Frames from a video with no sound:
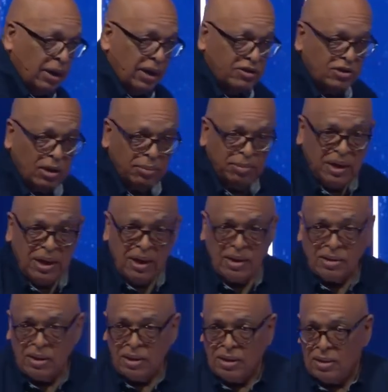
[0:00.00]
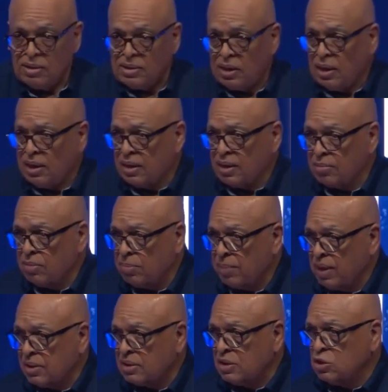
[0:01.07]
And as I began telling them
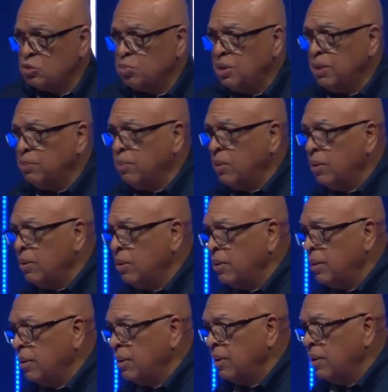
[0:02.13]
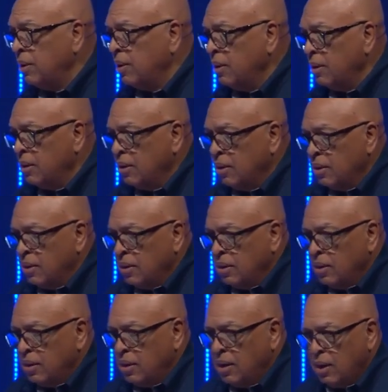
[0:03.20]
about these people,
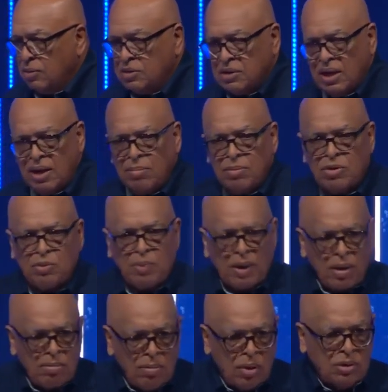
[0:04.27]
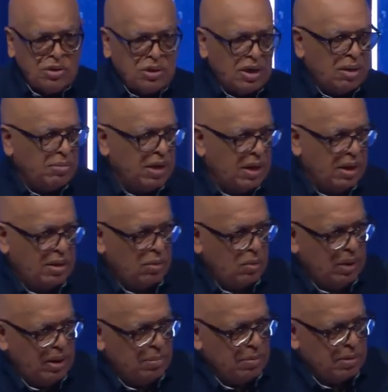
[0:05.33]
I was ambushed by emotion. I began to
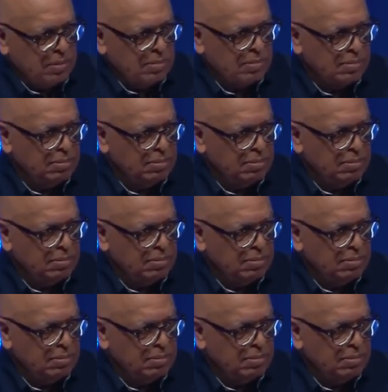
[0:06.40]
weep.